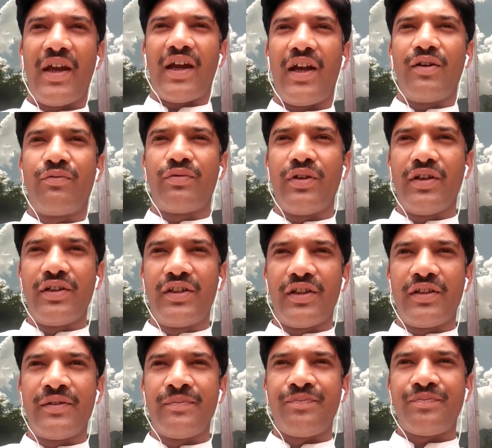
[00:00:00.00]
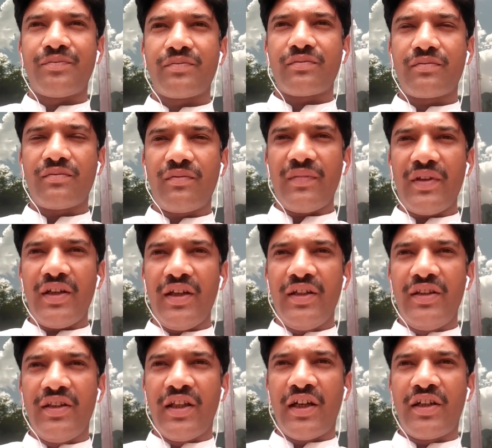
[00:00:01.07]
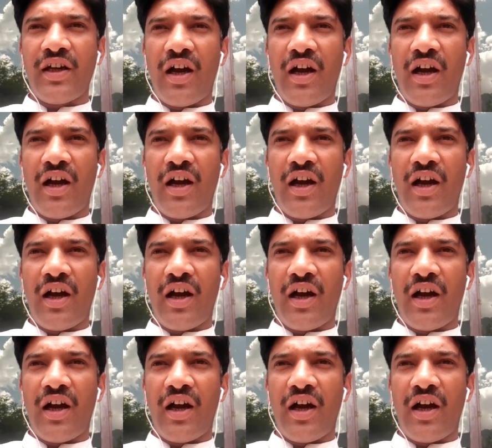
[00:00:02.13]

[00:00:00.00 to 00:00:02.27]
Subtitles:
and further that